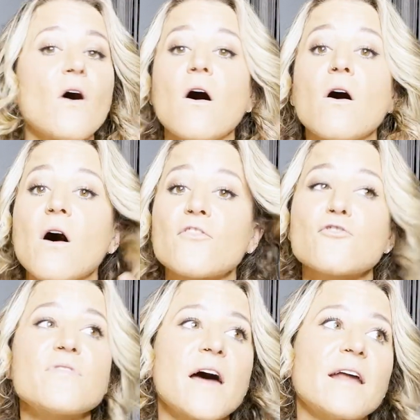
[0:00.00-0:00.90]

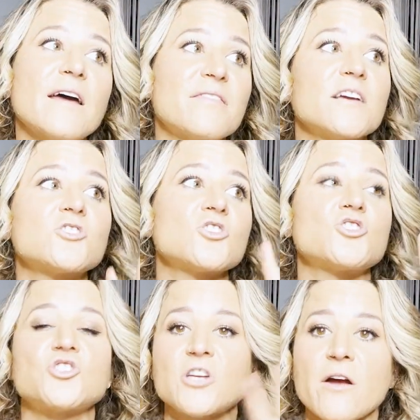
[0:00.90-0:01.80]
other than I think just
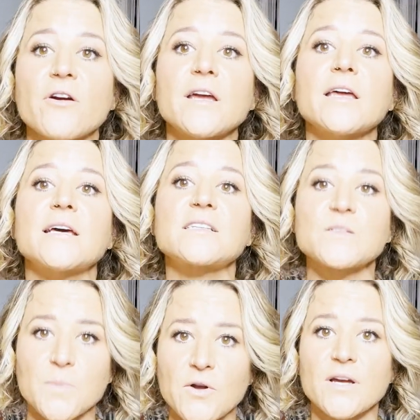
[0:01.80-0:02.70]
sharing
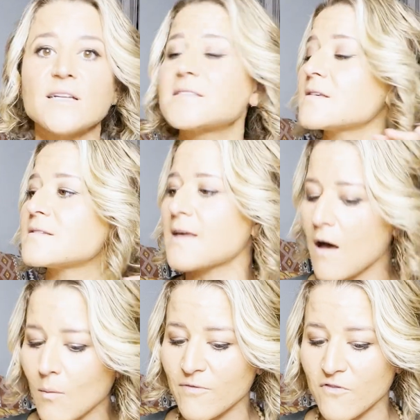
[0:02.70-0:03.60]
experience is
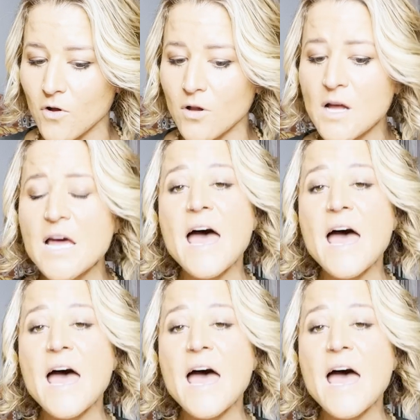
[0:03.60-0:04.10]
helpful.